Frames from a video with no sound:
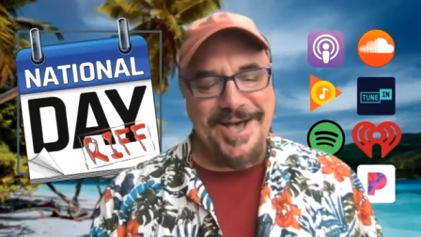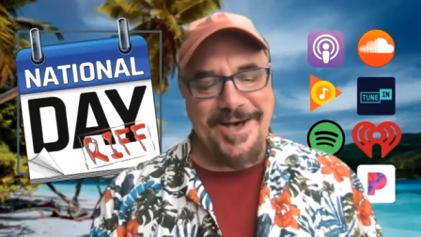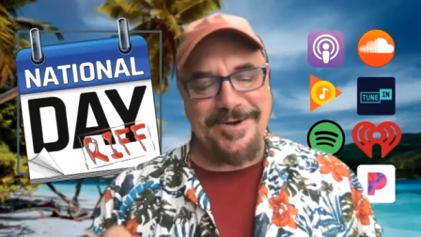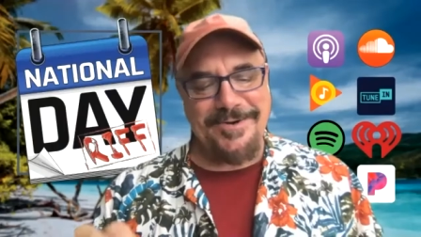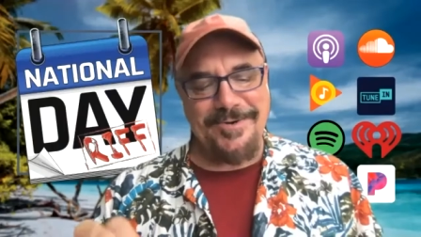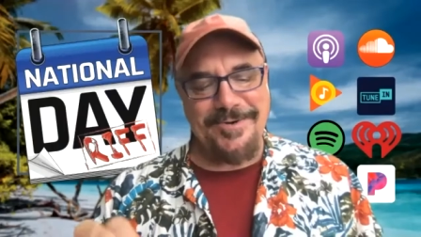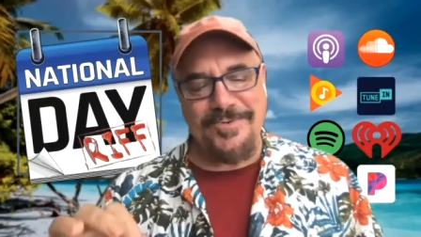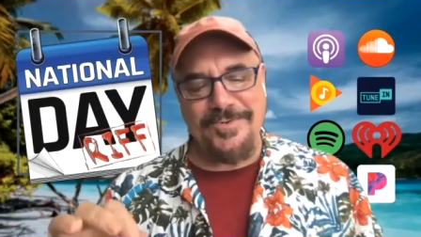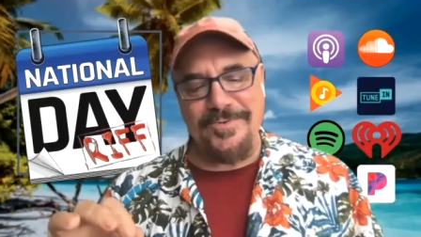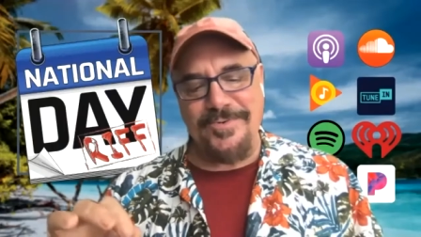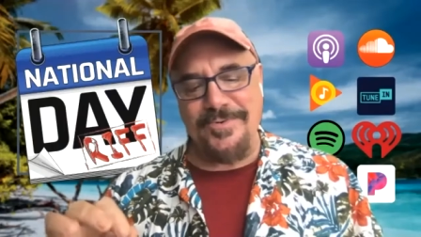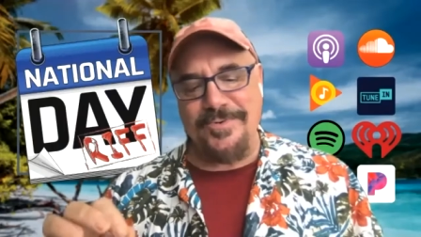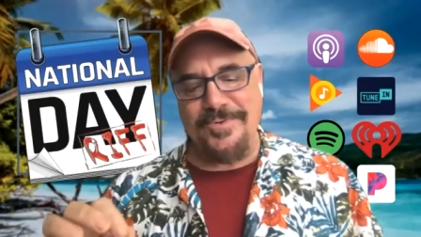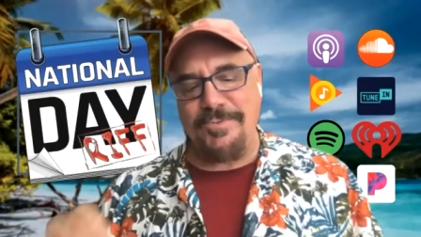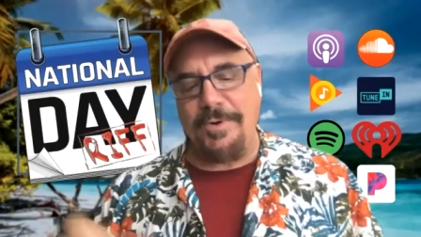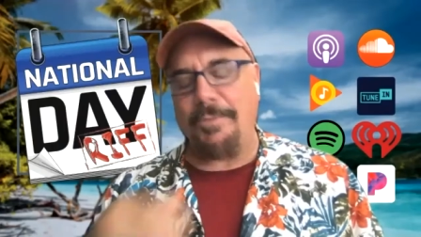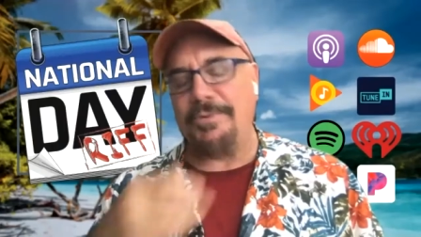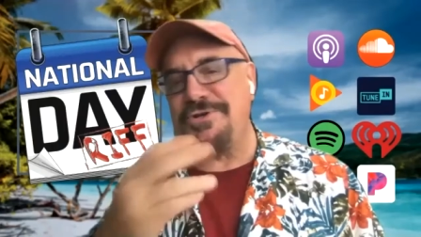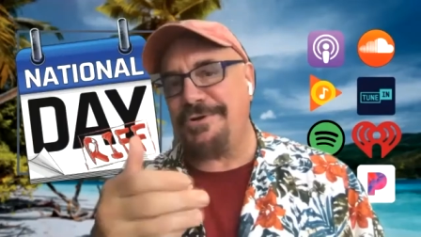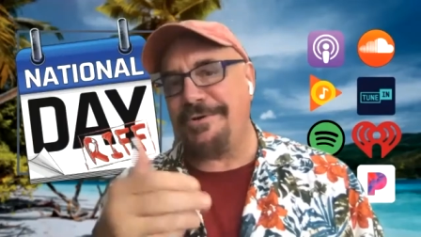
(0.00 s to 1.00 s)
Uh,
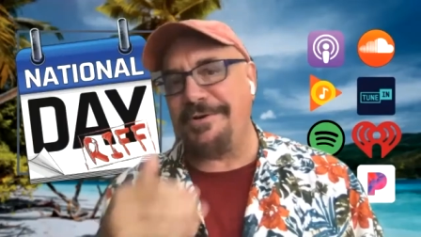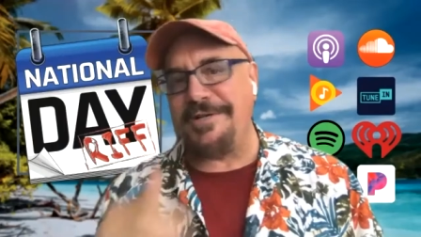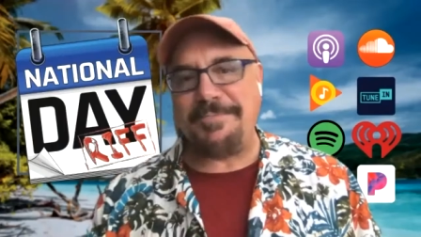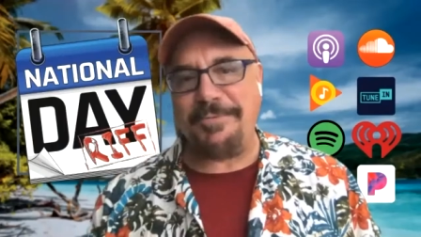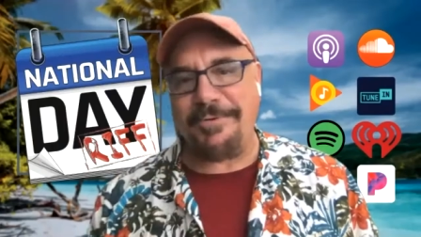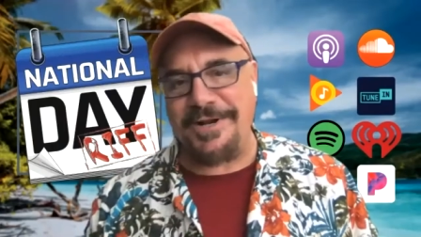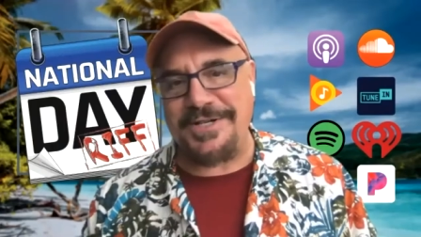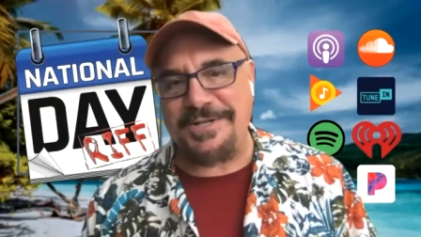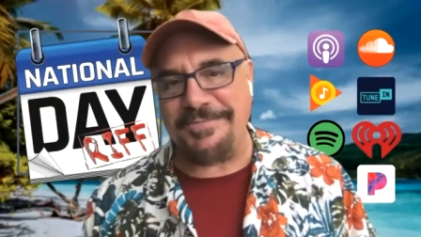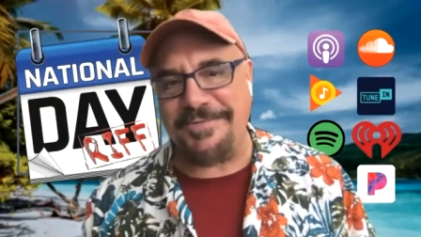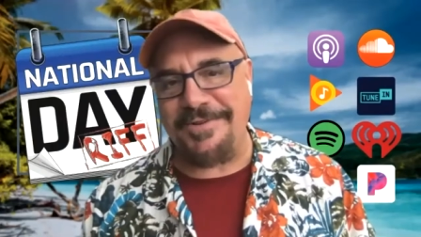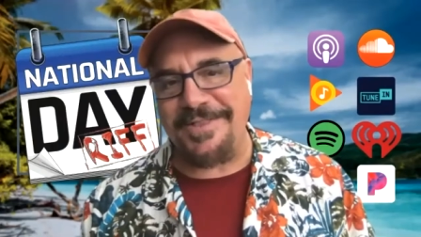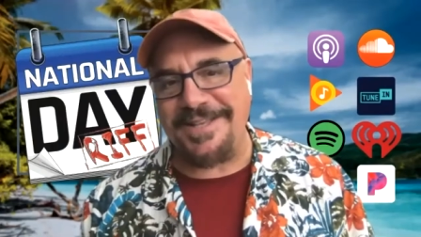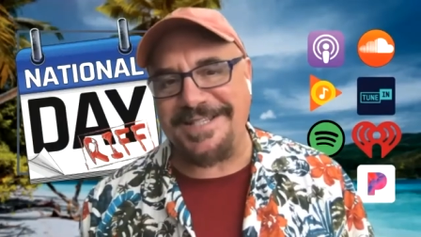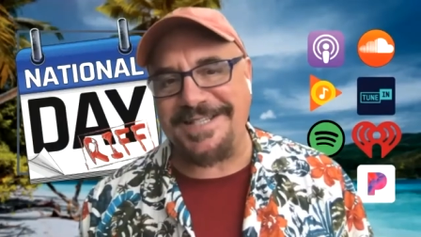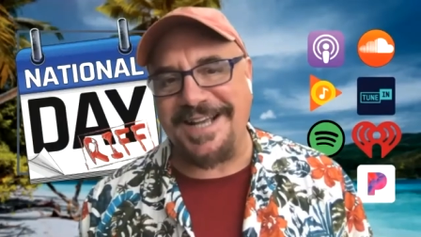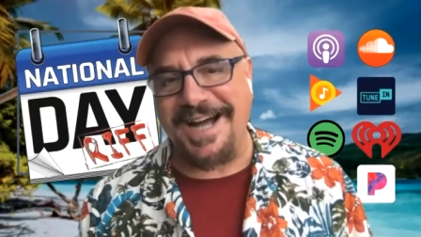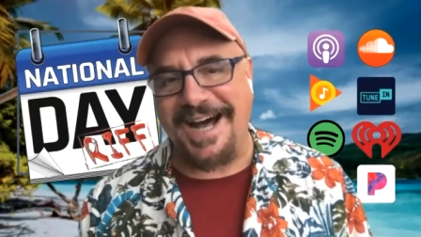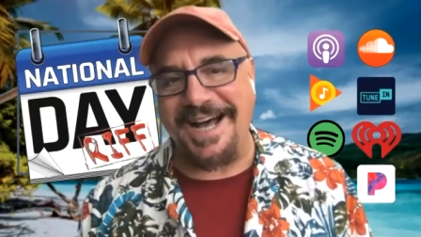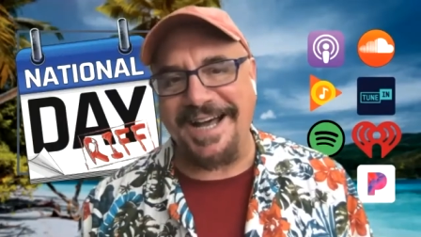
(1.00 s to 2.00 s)
what was your inspiration for
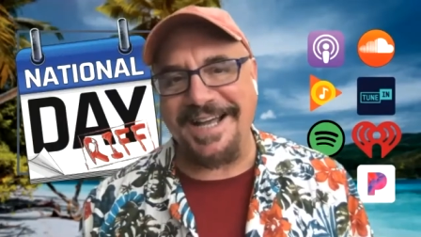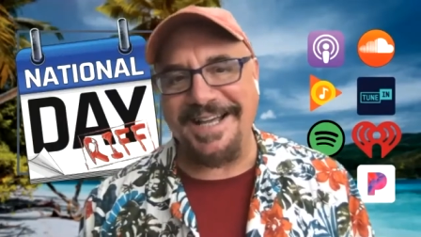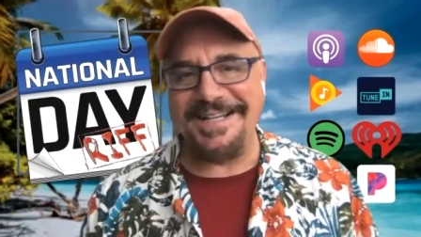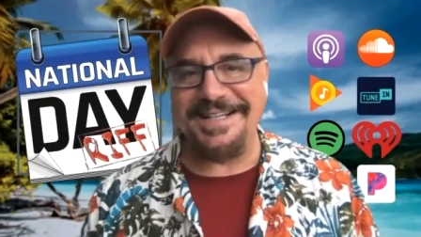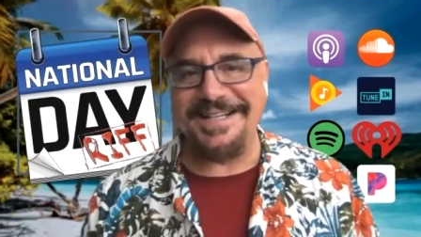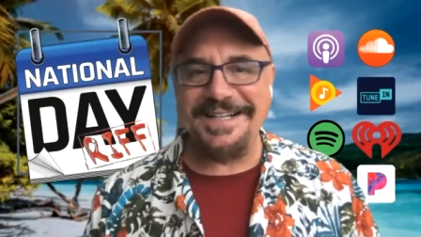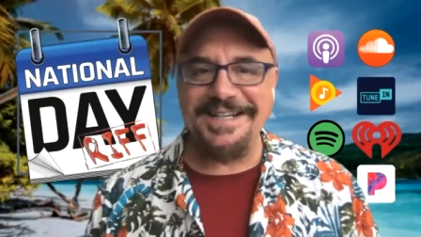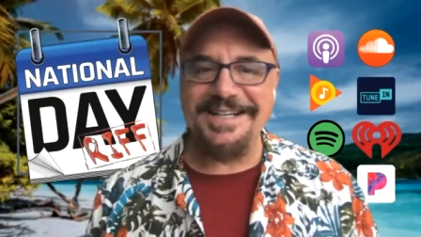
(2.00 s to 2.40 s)
this guy?